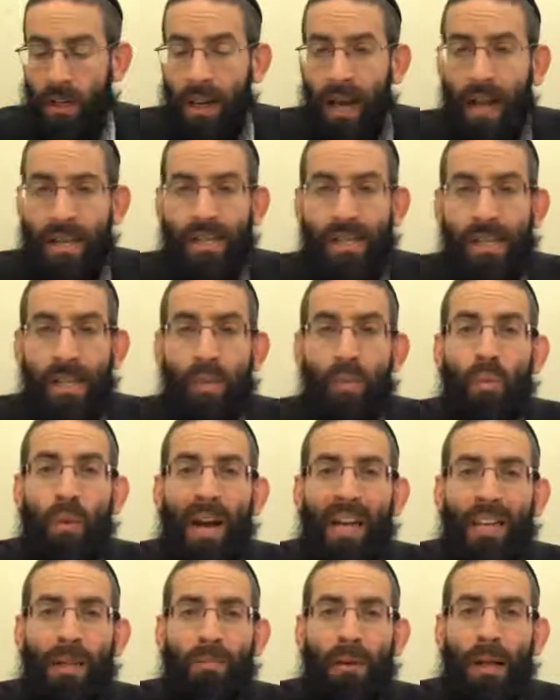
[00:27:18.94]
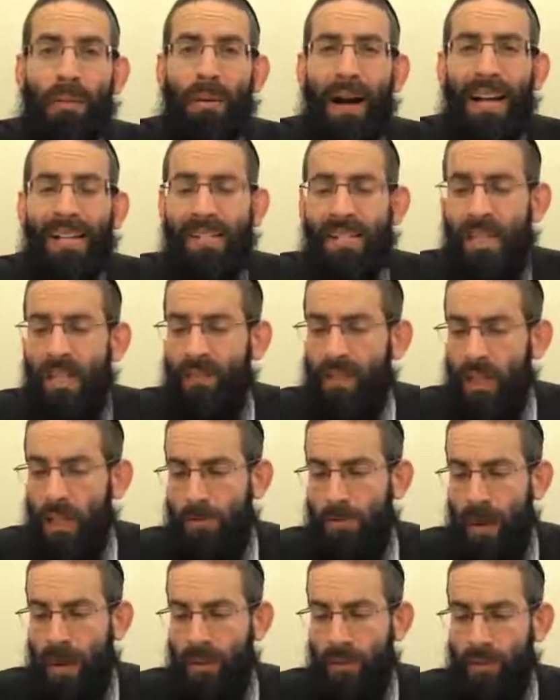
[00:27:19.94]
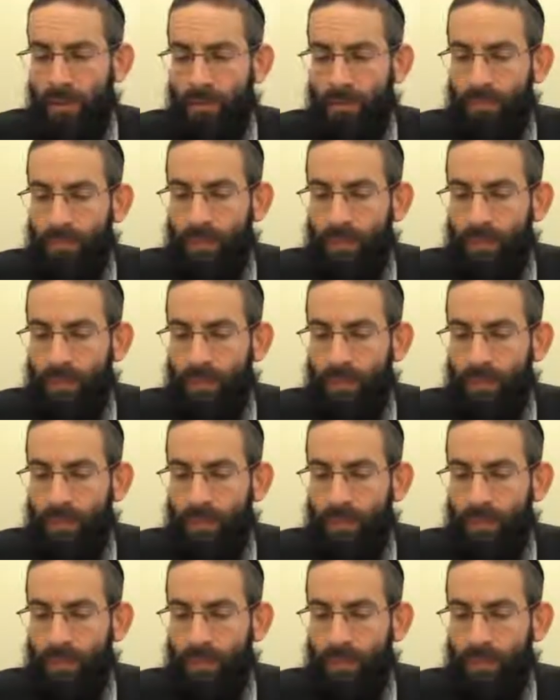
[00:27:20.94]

and see when the Baal Bayis is leaving his payer.